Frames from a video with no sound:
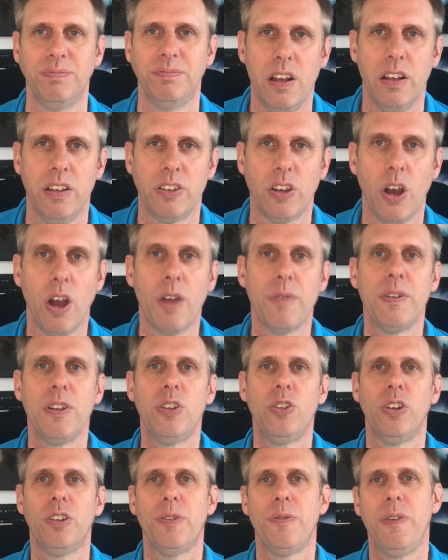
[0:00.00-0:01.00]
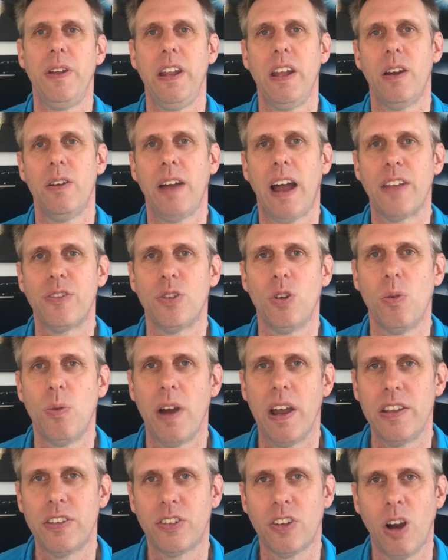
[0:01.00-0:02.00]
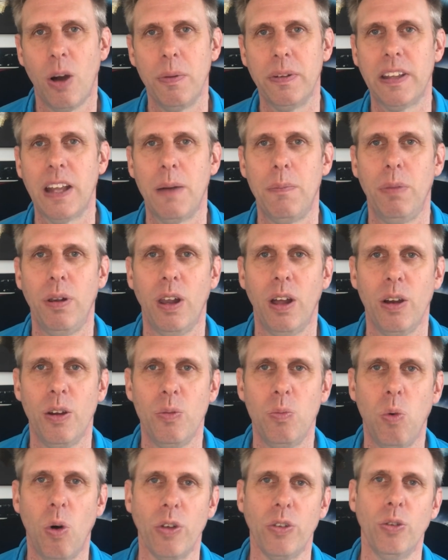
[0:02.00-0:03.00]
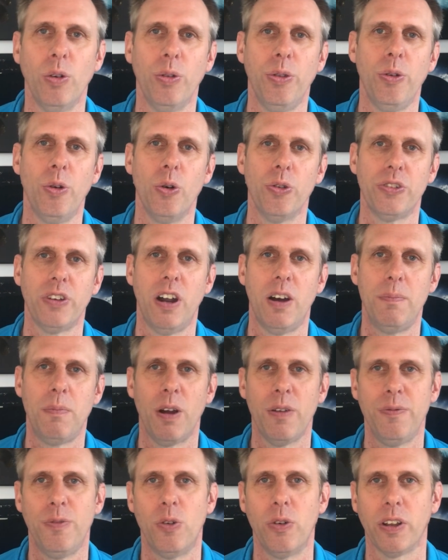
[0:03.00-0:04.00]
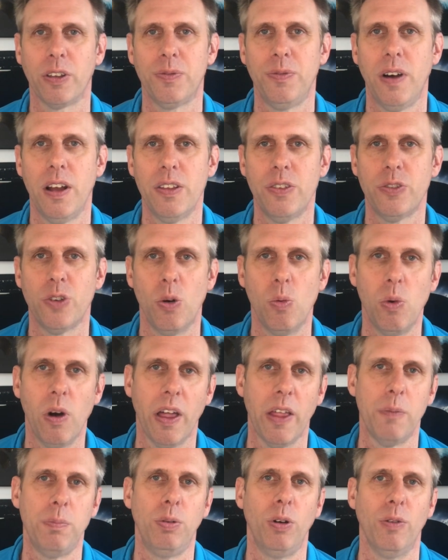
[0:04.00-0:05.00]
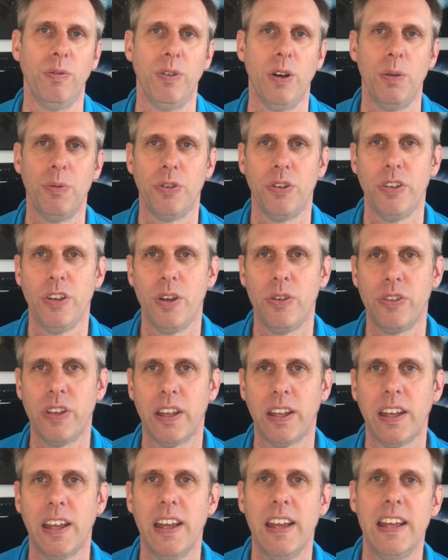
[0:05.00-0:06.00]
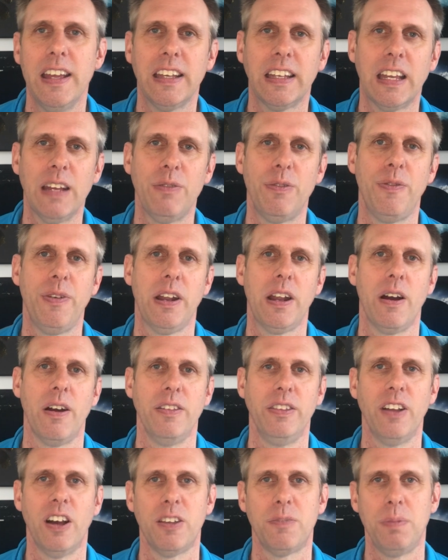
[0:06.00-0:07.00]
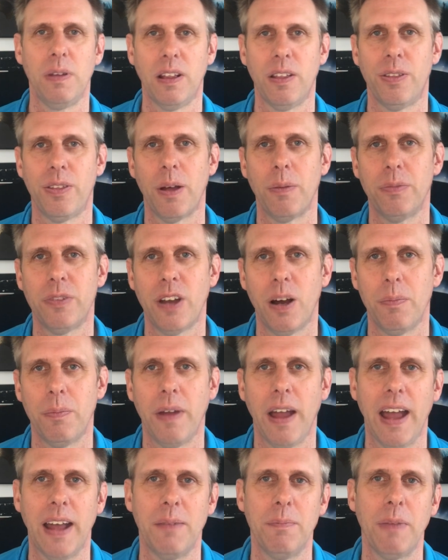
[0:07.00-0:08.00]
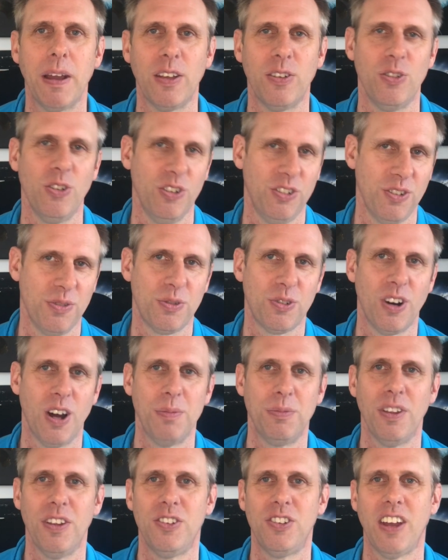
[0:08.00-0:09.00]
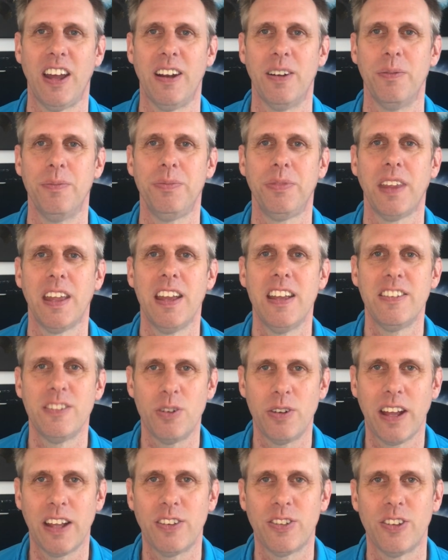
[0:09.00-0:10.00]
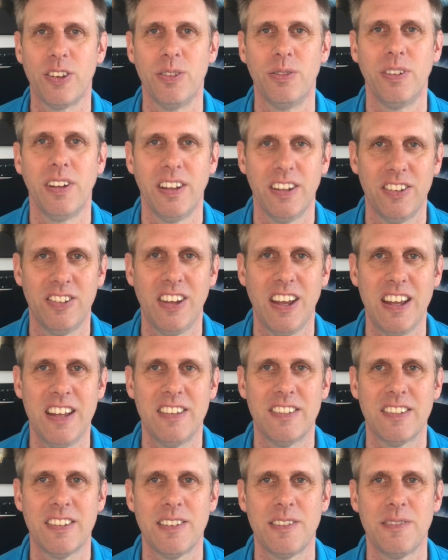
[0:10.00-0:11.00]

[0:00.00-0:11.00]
So I hope you enjoyed the video. As always, comment down below what your thoughts are on my Forex funds or what other prop firms you're using. Give the video a nice big thumbs up and make sure you subscribe to the channel. See you all again soon. Cheers.